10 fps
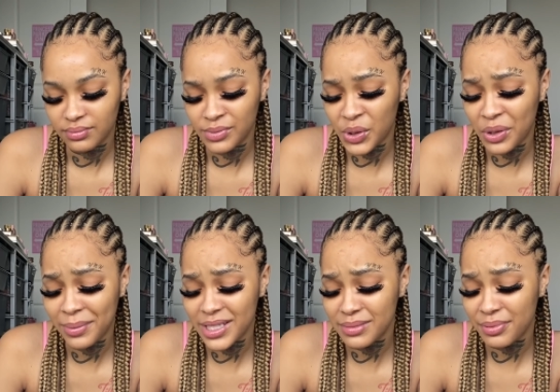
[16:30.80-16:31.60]
do you
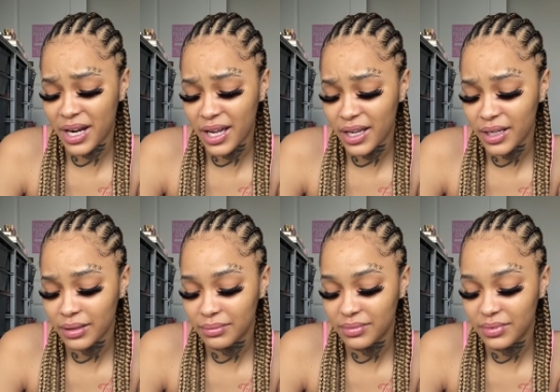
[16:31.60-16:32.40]
miss Prime?
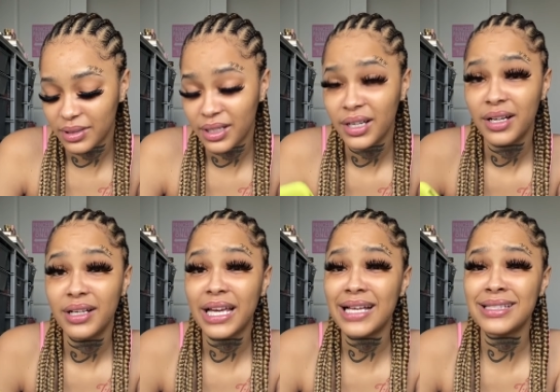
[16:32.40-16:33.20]

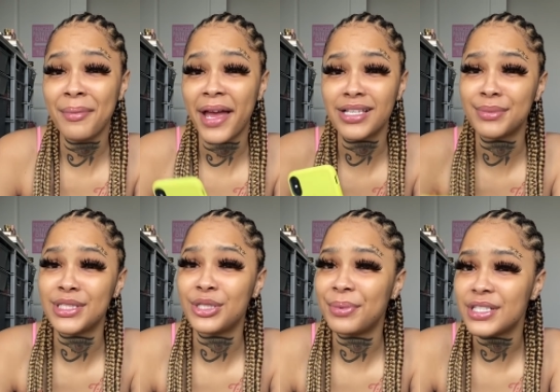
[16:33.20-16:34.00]
Guys, stop asking me
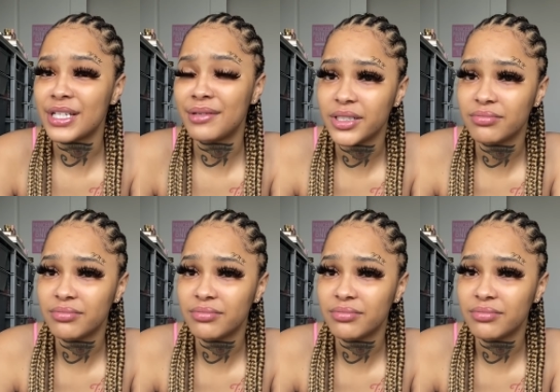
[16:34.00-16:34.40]
stupid shit.